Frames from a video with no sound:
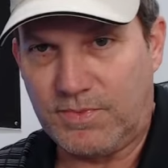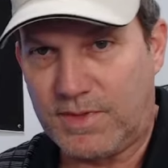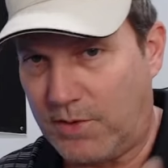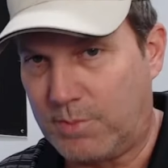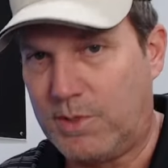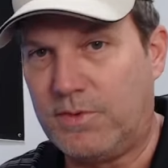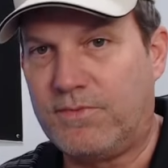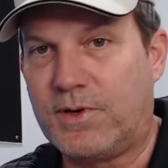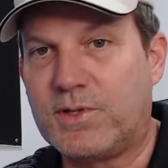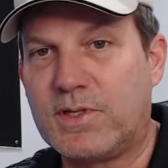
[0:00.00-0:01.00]
That would be the
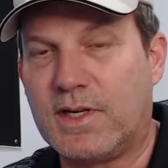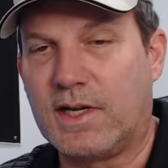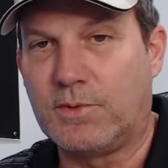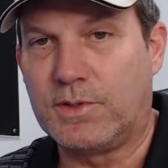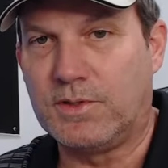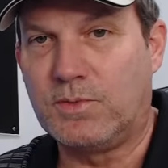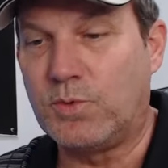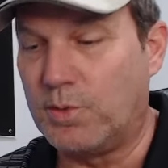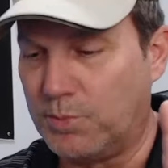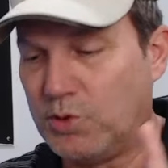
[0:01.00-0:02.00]
first thing I would do.
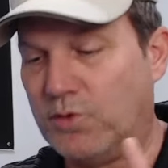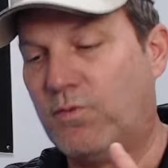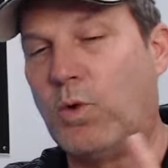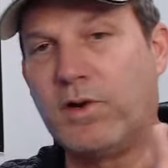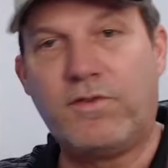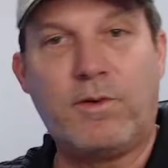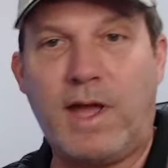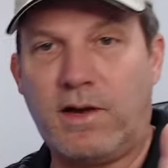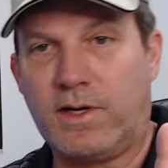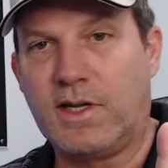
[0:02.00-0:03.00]
Remove one of your
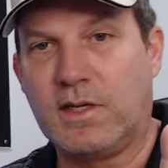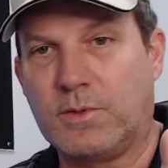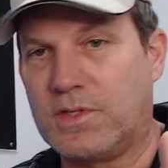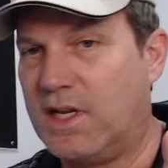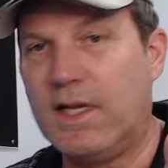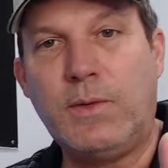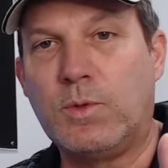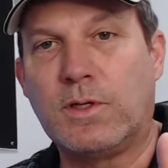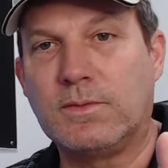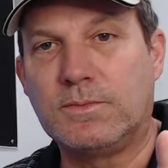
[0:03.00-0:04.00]
battery cables, any
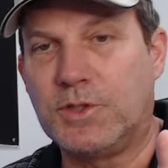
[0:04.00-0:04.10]
one.